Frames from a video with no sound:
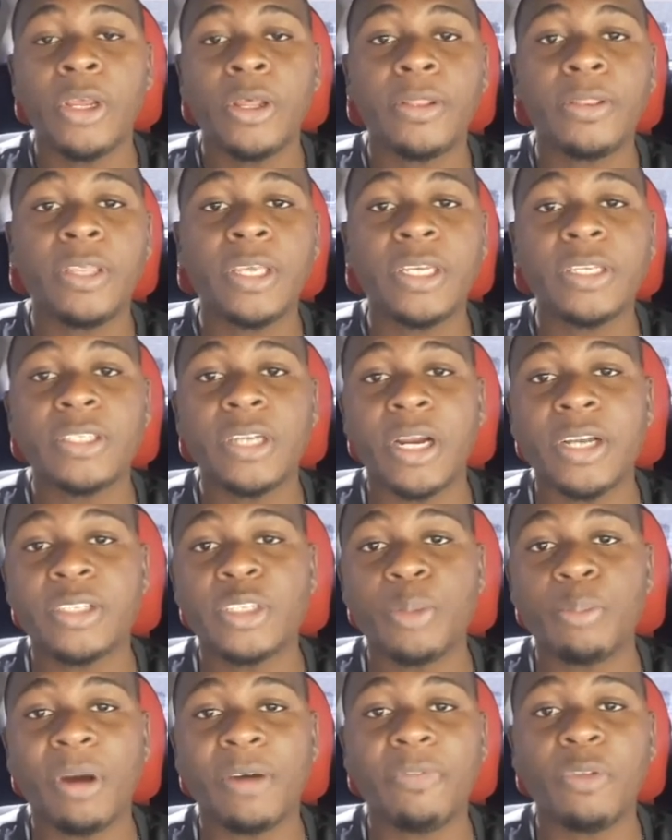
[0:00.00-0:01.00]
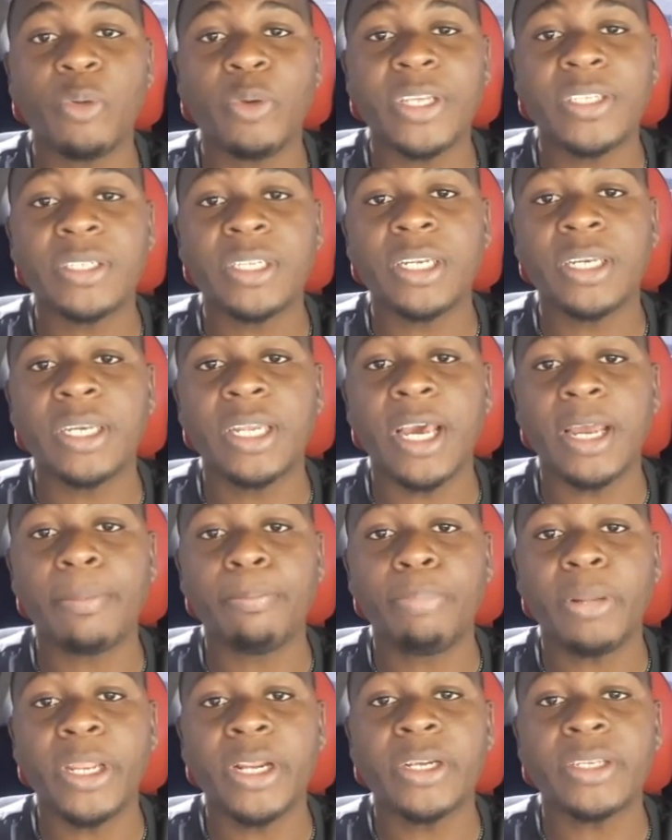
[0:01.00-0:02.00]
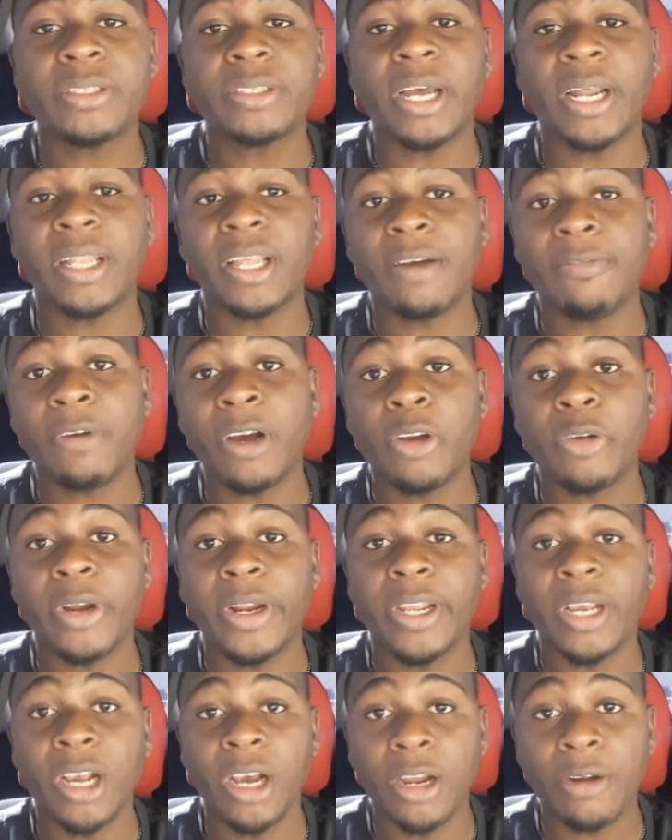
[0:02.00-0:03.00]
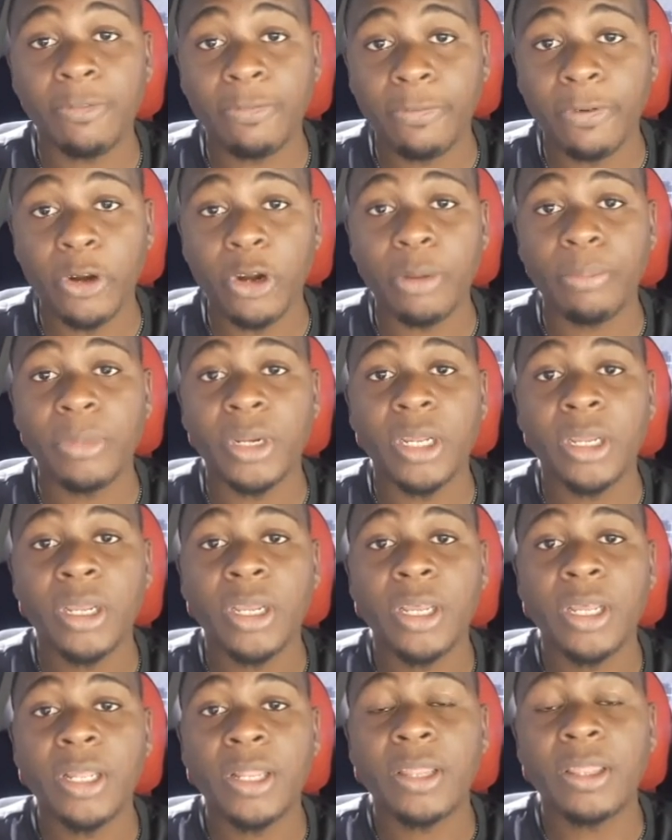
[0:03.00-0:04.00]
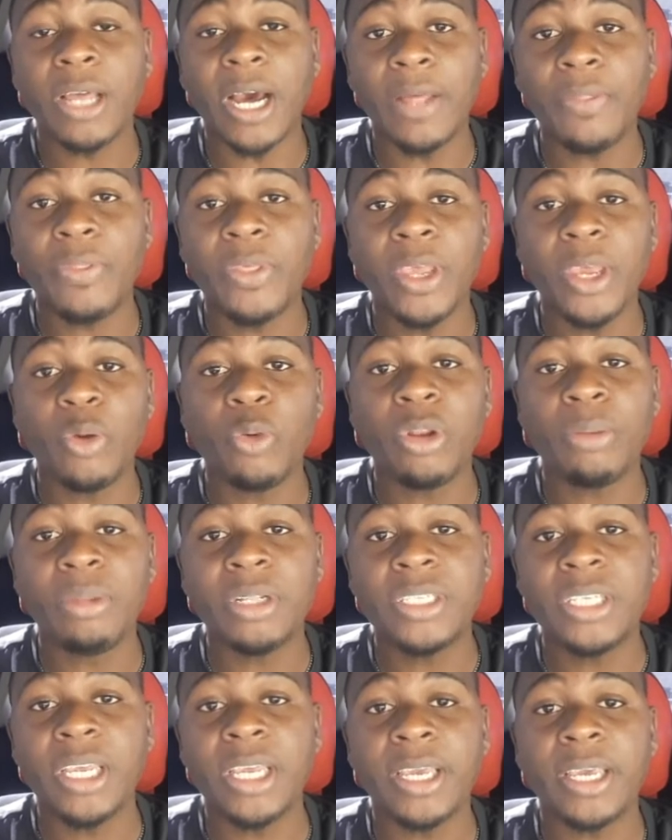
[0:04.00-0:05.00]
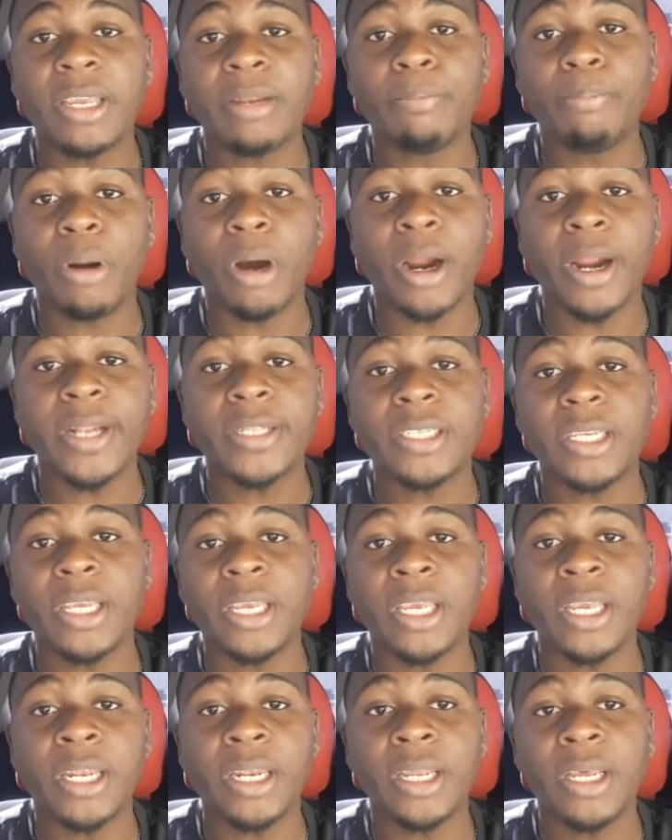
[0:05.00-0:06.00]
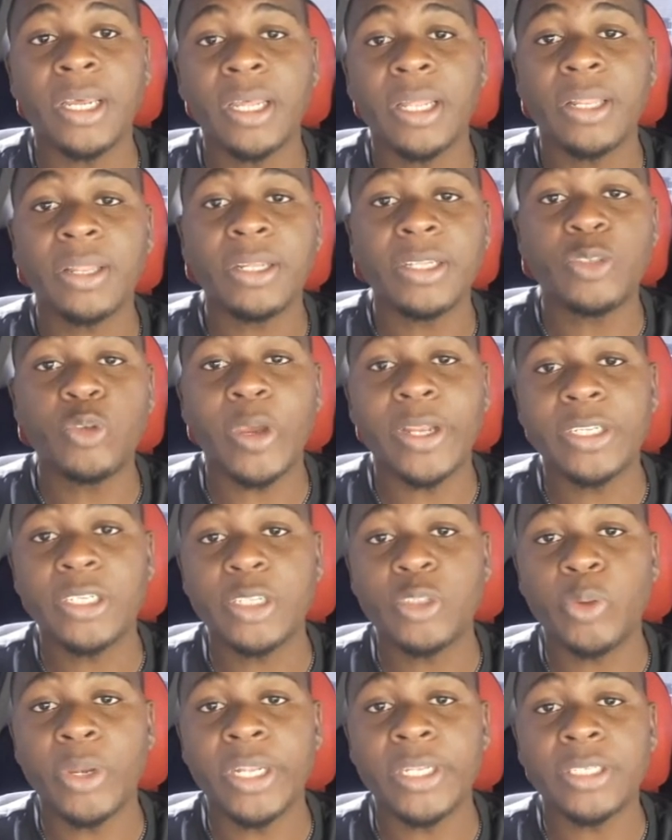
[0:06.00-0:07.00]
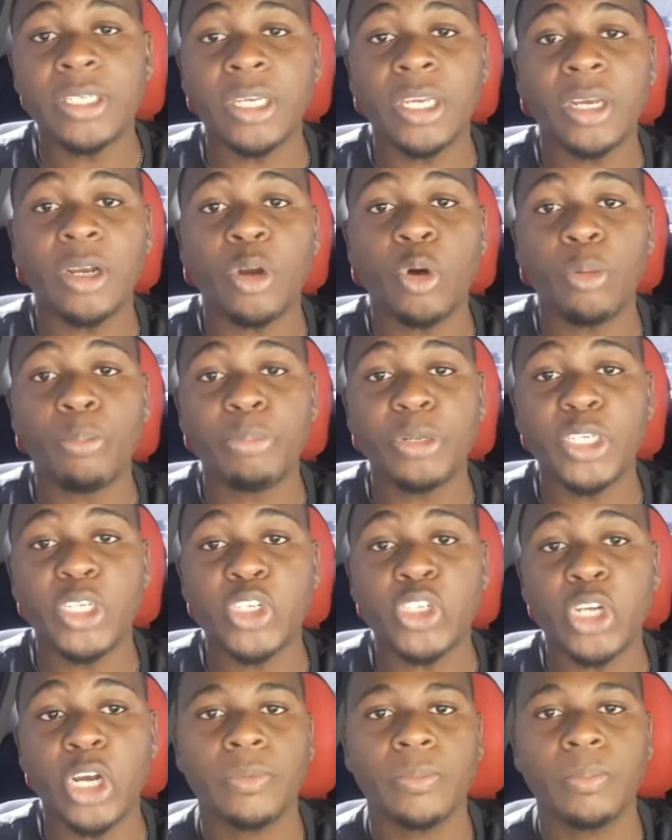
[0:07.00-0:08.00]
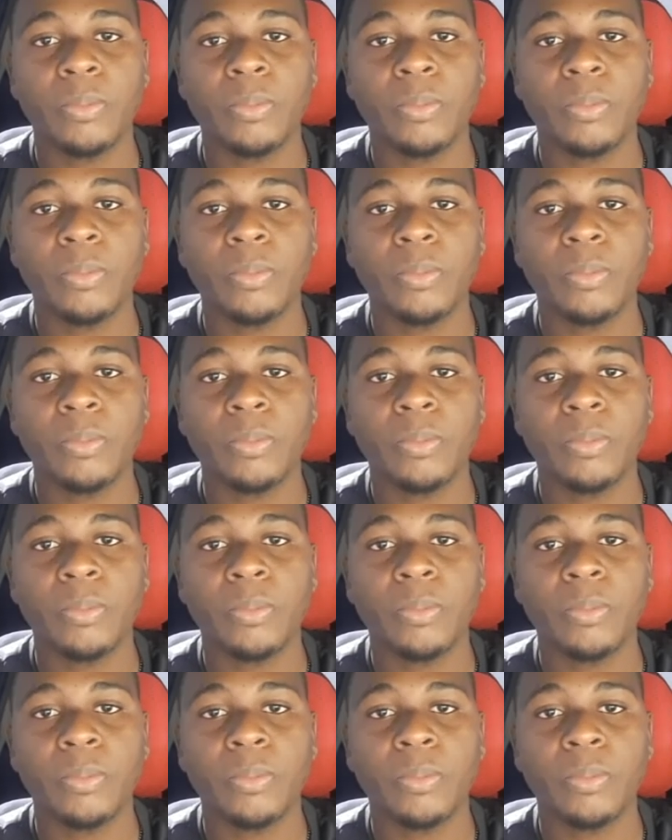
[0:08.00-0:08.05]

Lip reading: These are some of the West Indian players that have already confirmed that they will be taking part in the 2020 competition.